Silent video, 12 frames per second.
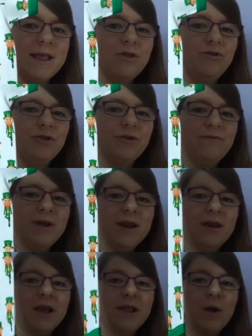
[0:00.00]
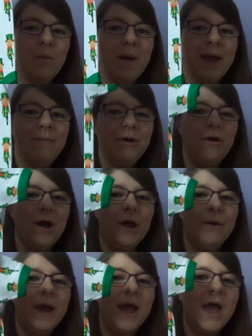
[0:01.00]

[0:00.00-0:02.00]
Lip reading: It's just a really nice little baby grow.